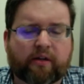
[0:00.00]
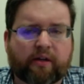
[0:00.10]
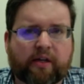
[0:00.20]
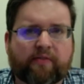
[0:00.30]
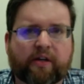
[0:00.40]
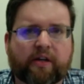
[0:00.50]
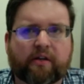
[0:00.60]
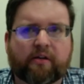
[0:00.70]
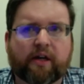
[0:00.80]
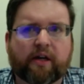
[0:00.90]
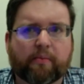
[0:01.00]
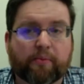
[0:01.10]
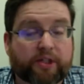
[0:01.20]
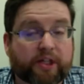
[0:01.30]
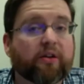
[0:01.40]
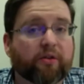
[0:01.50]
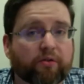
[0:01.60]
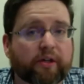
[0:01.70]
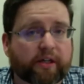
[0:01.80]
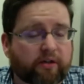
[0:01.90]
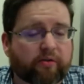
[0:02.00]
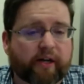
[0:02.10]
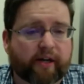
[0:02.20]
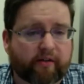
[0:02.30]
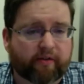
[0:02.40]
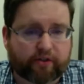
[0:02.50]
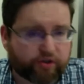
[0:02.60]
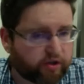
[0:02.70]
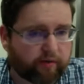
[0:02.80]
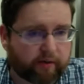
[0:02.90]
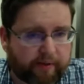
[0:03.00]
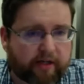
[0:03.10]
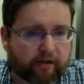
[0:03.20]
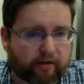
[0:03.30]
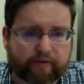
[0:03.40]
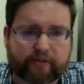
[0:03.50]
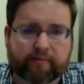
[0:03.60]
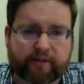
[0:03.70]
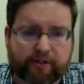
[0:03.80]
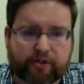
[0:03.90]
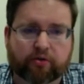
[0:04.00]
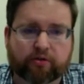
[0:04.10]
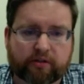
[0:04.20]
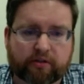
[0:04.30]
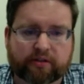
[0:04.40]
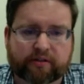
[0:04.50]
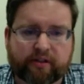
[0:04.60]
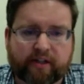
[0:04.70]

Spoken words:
even in particularly in creative, like just going and peeking over somebody's shoulder and